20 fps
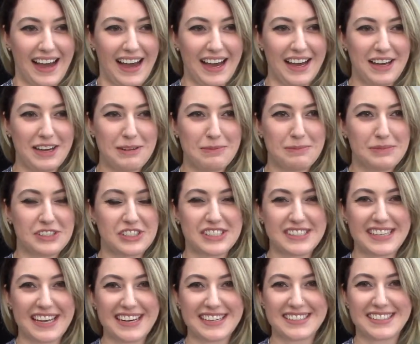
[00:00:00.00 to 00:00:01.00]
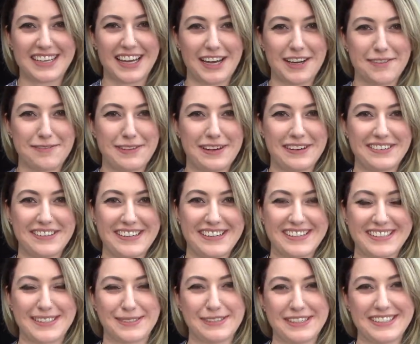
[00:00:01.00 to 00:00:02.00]
Um, just getting to come out and
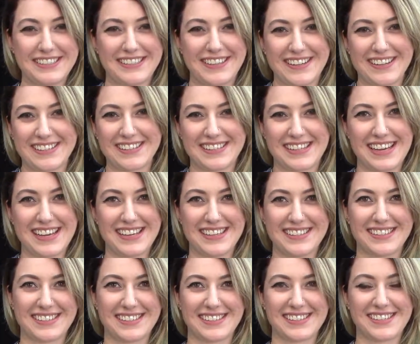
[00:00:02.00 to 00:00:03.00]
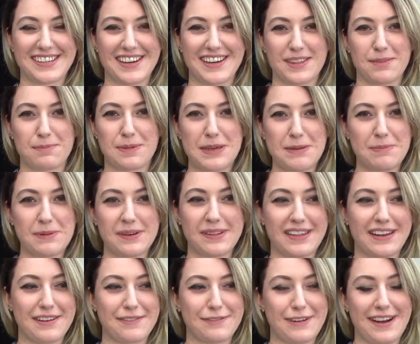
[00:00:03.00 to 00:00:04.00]
experience all these things and see all the people
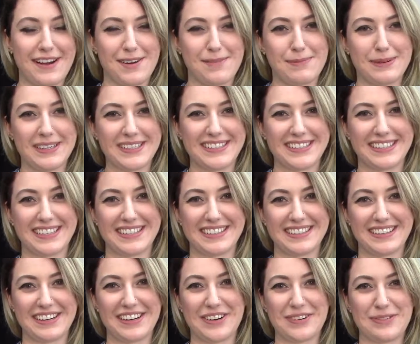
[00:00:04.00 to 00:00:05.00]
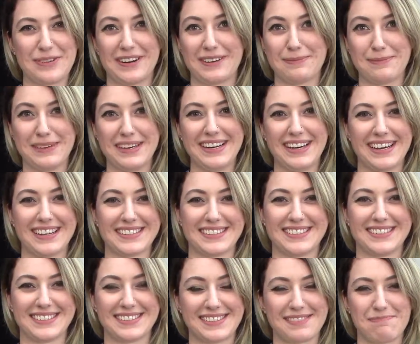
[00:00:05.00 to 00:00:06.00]
that have read our books and you know want to meet us
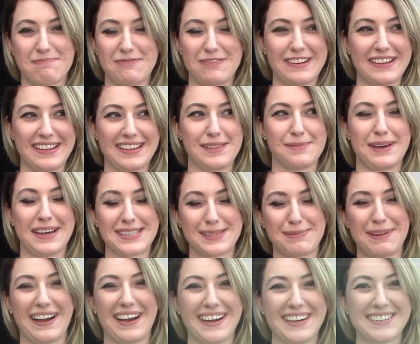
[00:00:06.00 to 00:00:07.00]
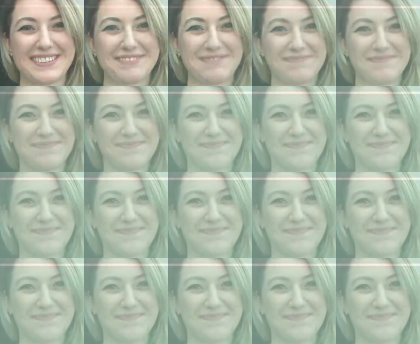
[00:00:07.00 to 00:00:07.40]
is really the best part.